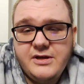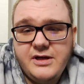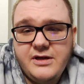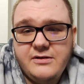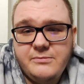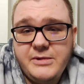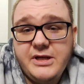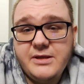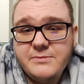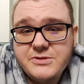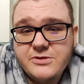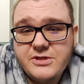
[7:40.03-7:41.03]
And me and
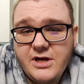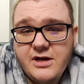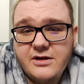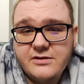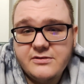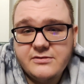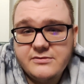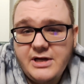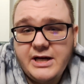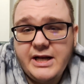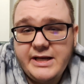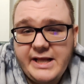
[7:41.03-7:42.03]
him still talk,
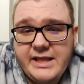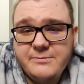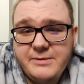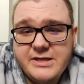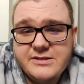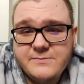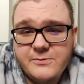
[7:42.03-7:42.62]
not on a daily basis,